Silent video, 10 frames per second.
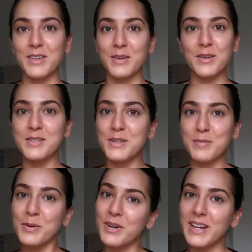Good
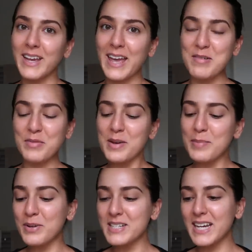morning,
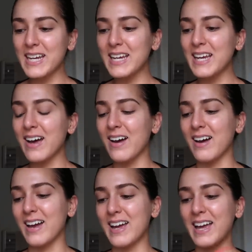everybody.
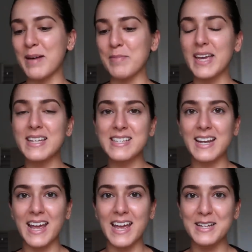I am here
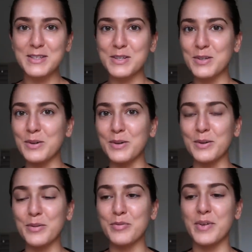today
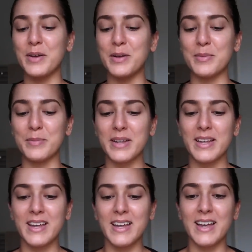to film a
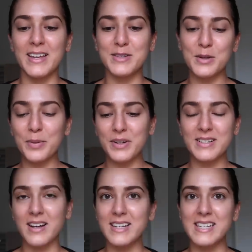super
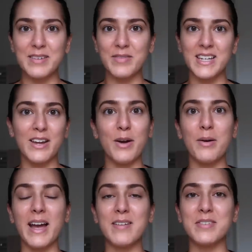exciting video.
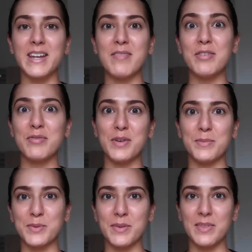I have never
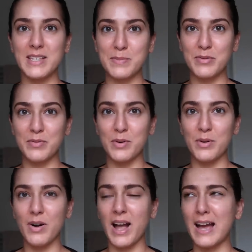filmed one of these
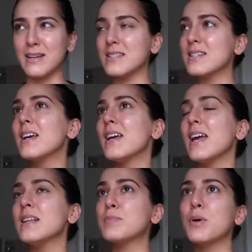before, and
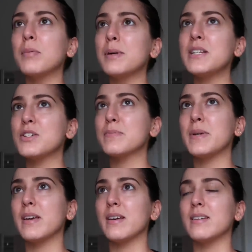it's probably just
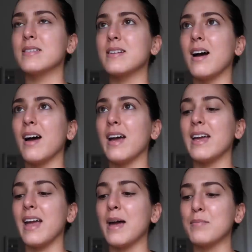because
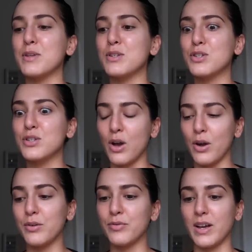I am
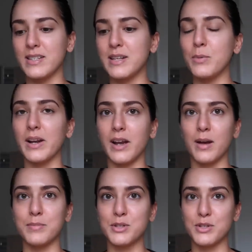so fussy when it
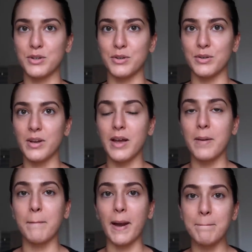comes to
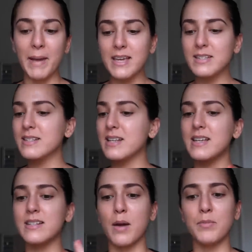my
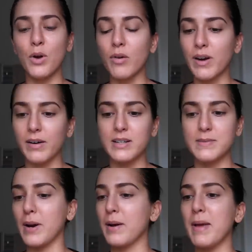bases. I'm not very
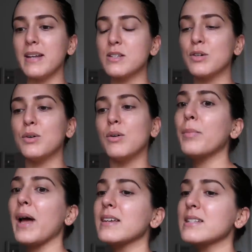experimental,
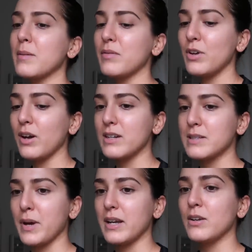but as some of you
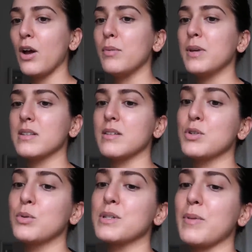guys might know, because I've
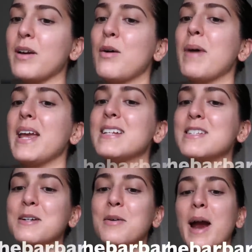talked about it on my
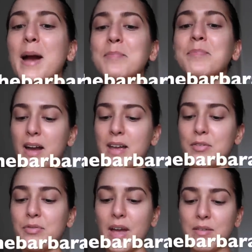Instagram, my
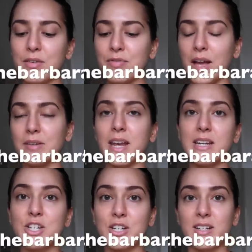favorite
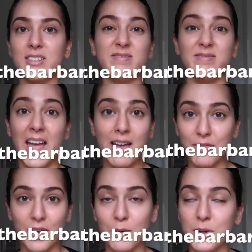foundation
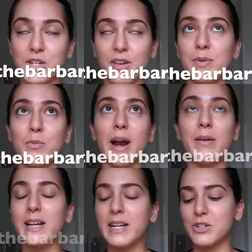ever, which I've been
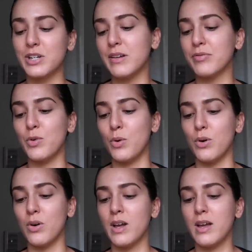wearing literally
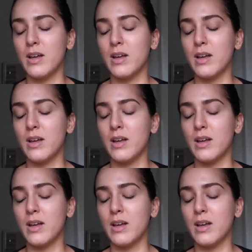for,